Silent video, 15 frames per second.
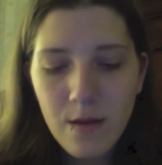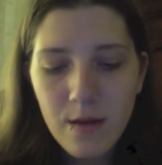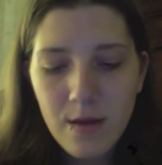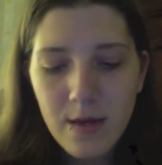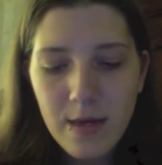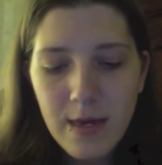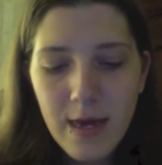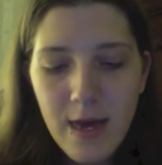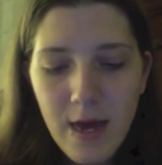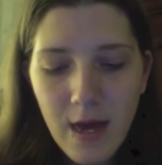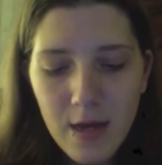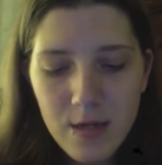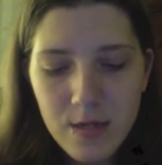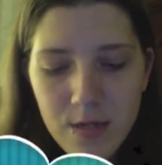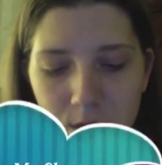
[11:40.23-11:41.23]

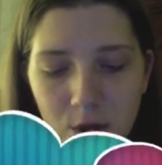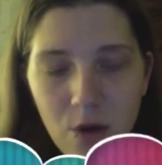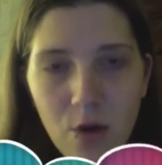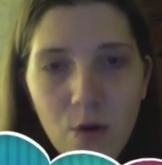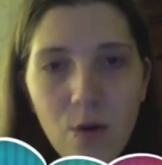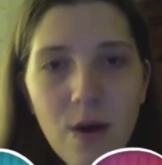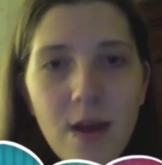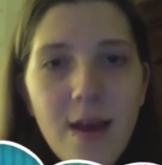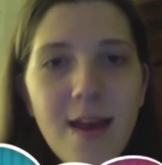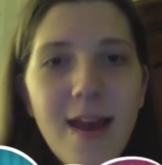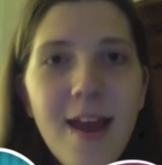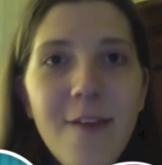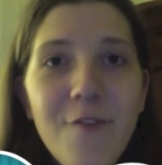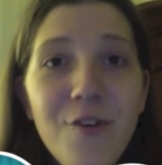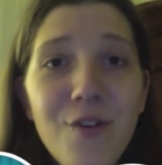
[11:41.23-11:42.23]
Yeah, so
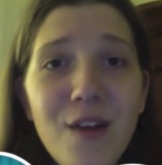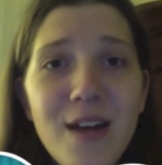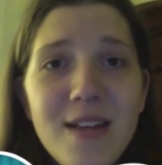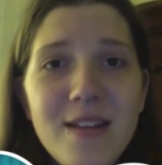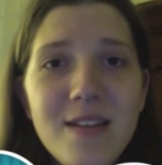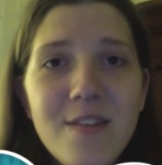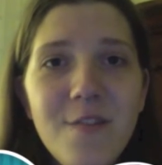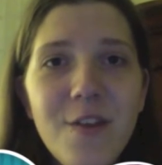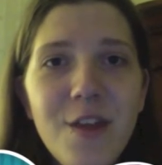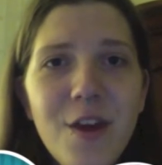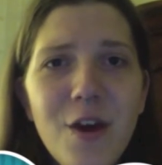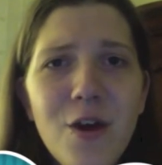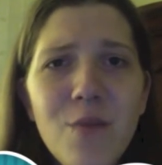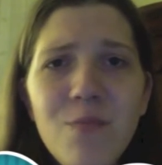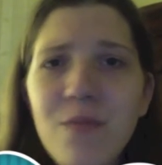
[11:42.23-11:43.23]
if you like this
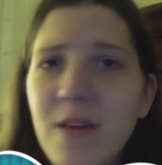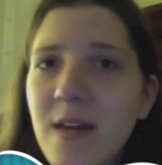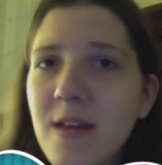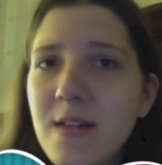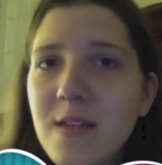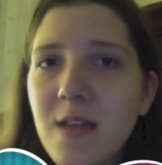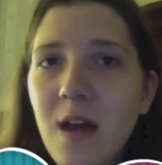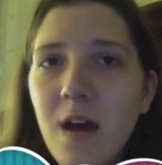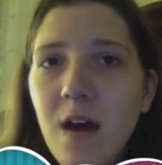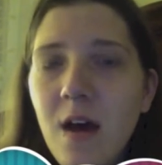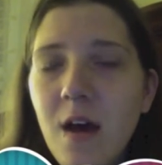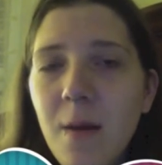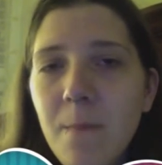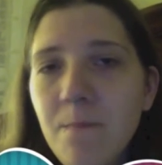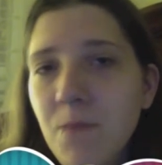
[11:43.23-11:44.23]
video, please
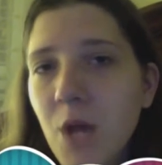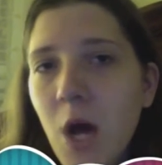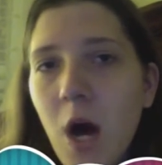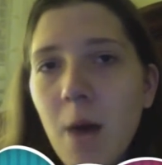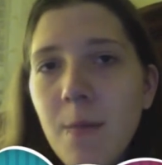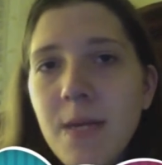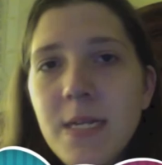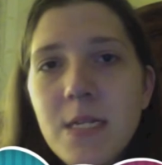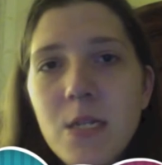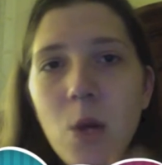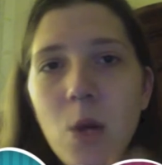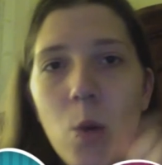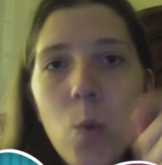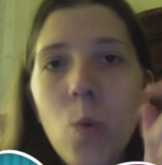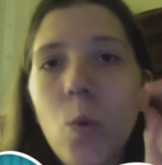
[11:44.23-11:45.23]
comment
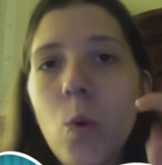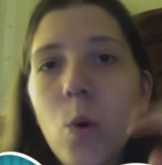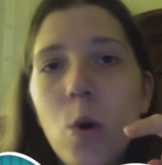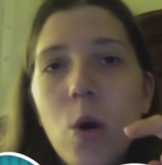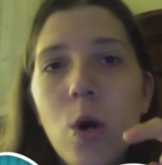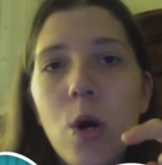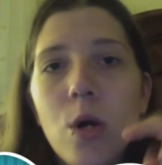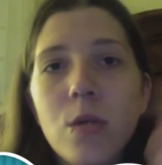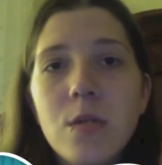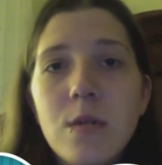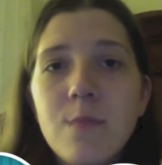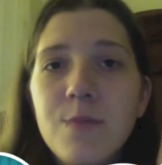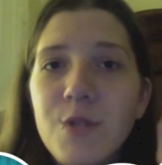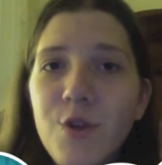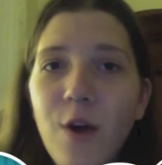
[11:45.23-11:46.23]
or
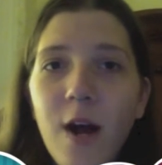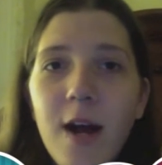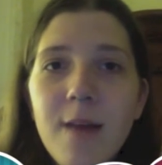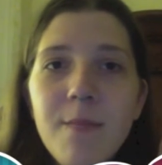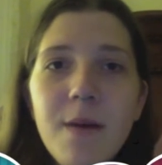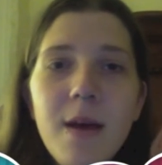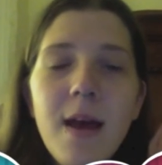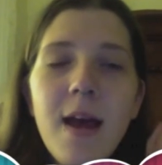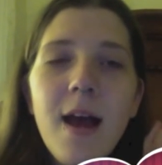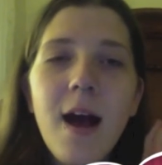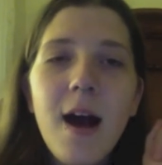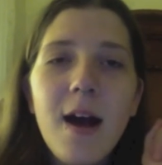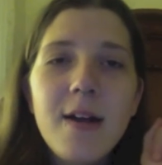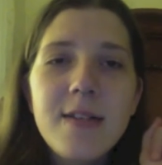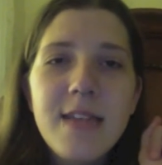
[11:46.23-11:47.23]
subscribe
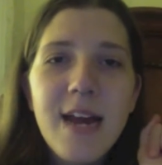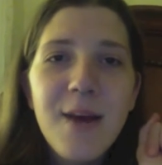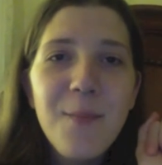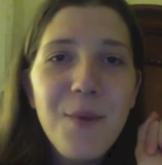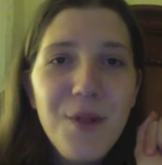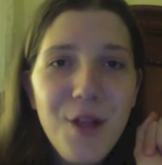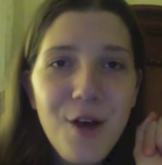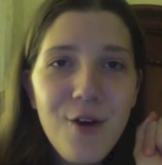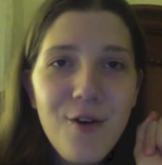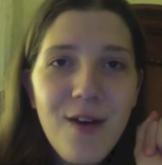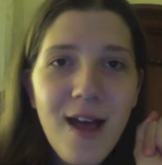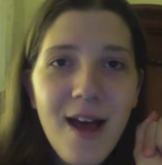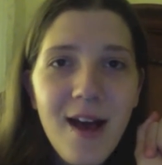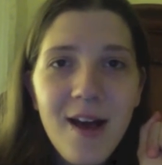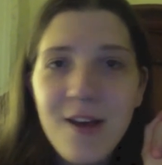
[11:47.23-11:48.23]
down below.
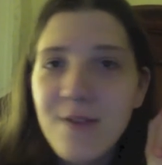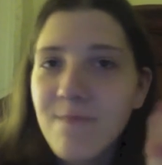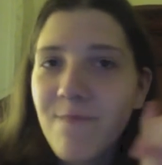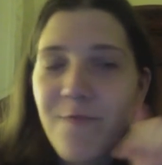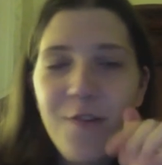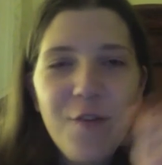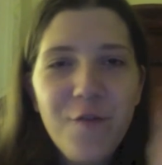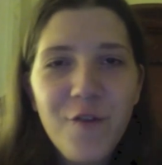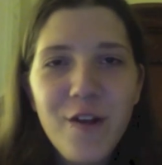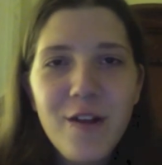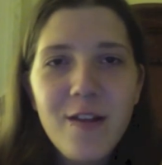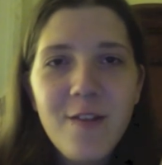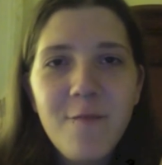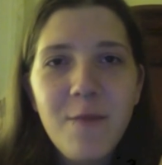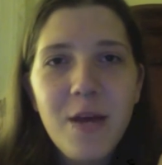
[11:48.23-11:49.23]
Feel free to
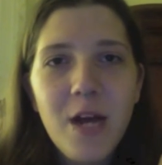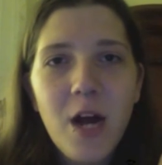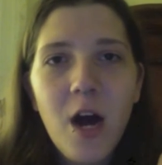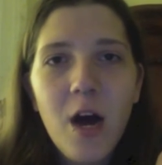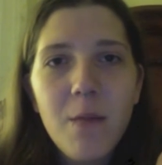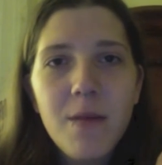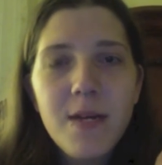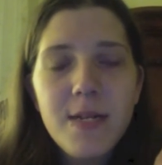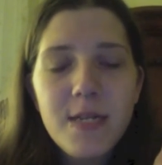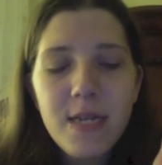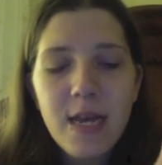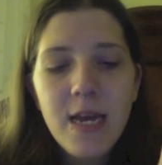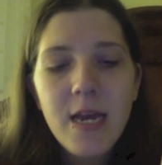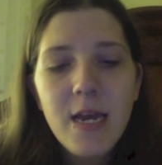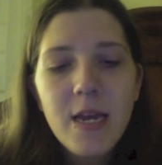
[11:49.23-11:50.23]
leave me a comment.
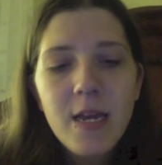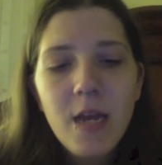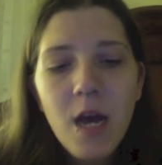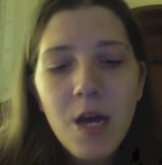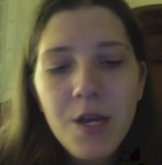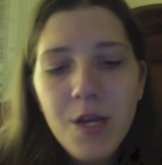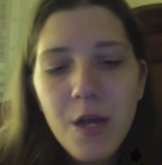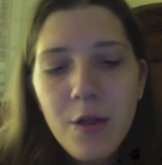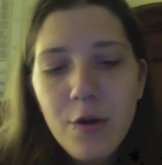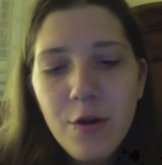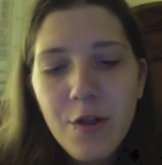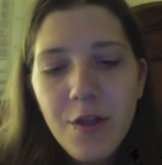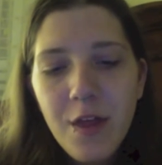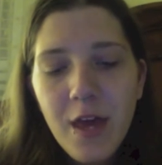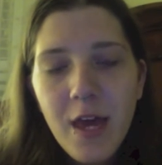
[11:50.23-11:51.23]
And another
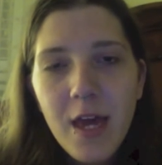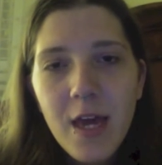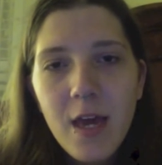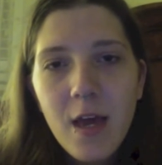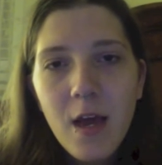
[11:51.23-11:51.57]
thing